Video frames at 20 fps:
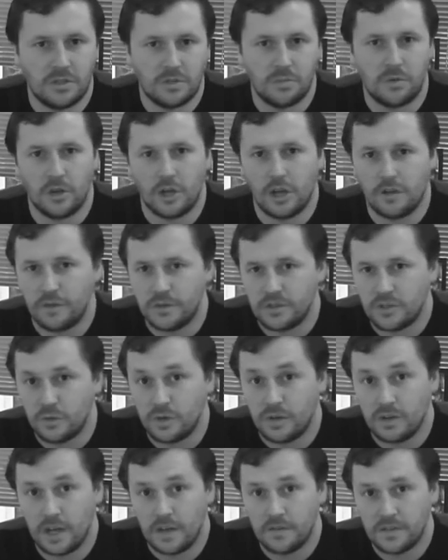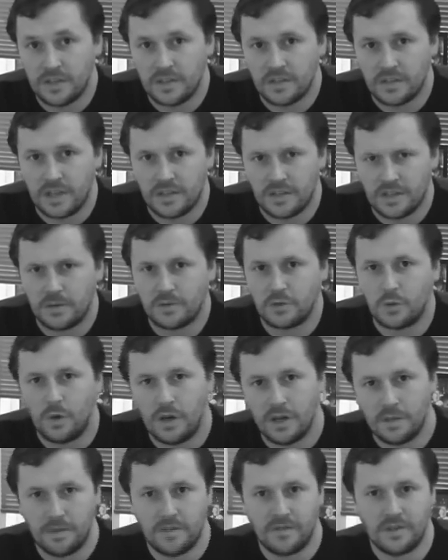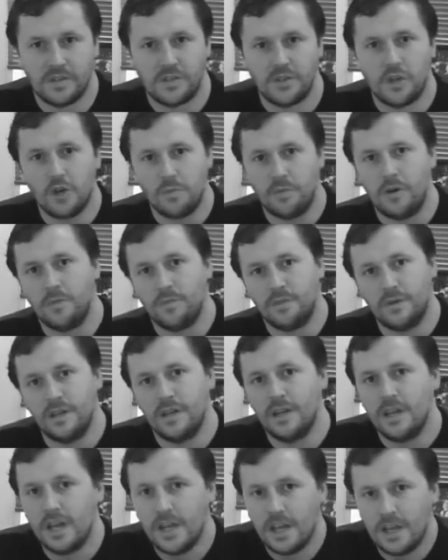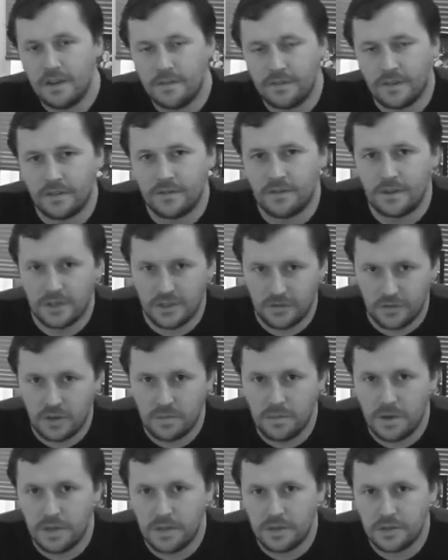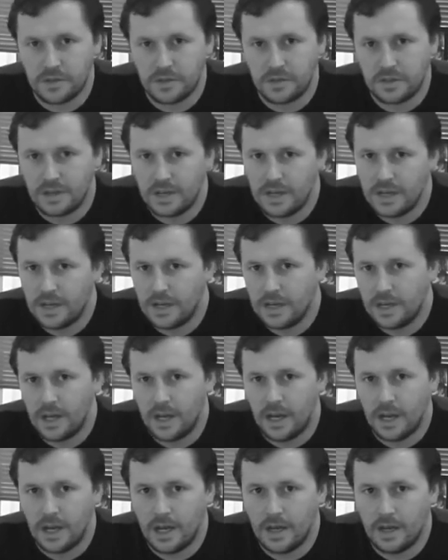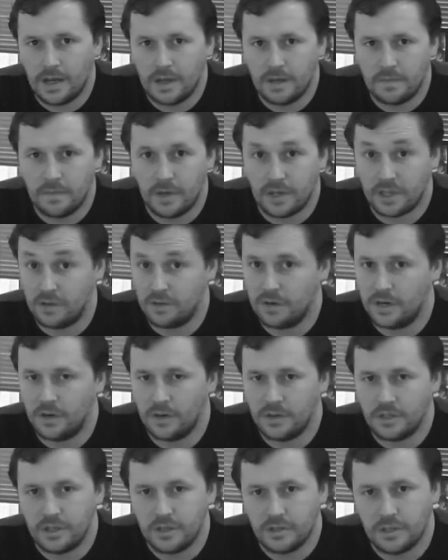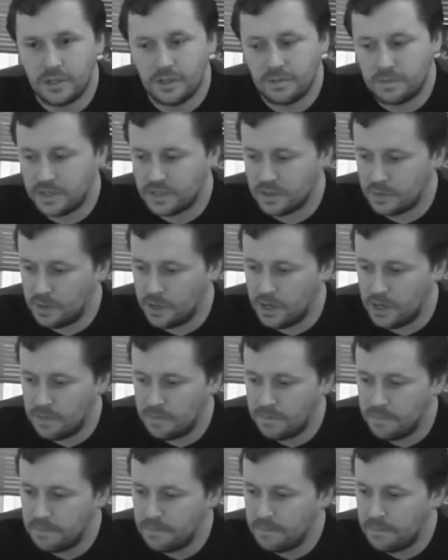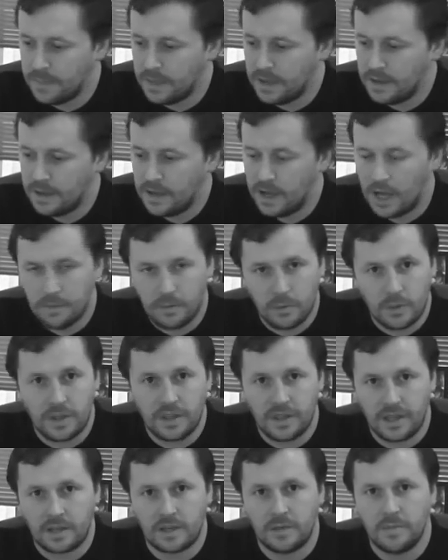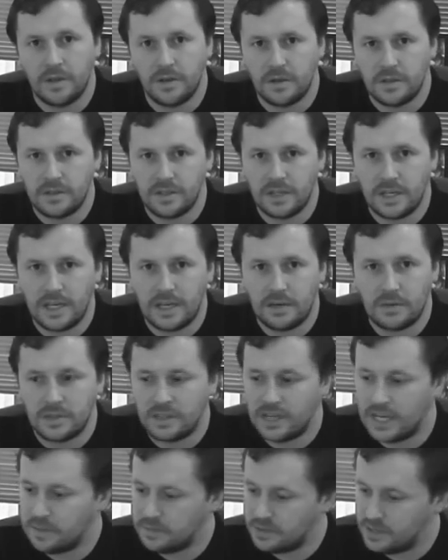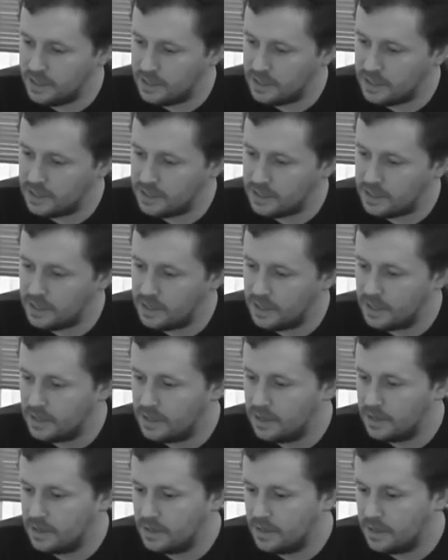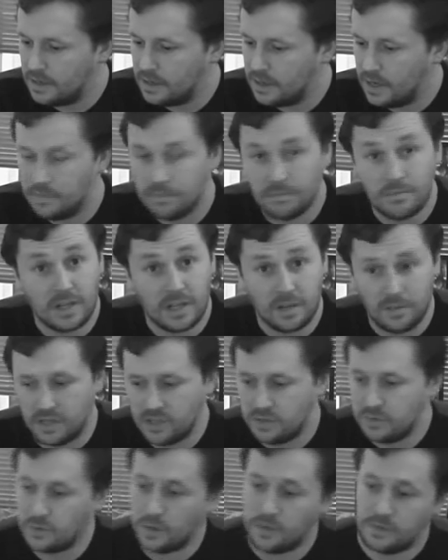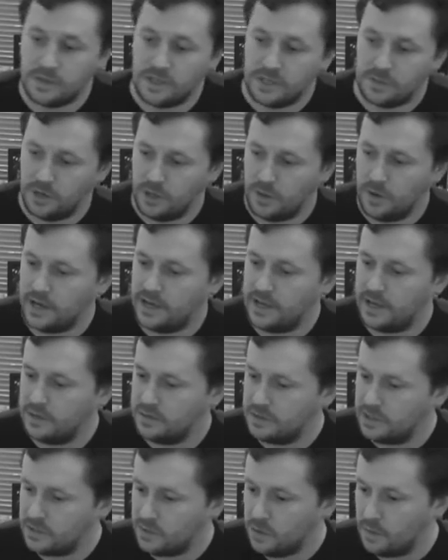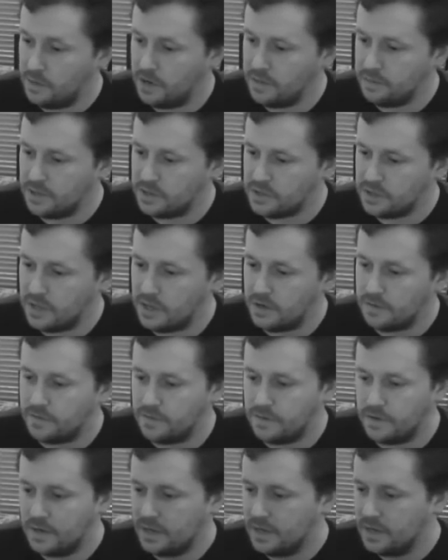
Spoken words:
sprung over into real life since then. So that was quite a bit of a soap opera for the first few months of my career on YouTube, as it were. Within that community, it was names like, looking at my subscription list by the way now, just to remind myself,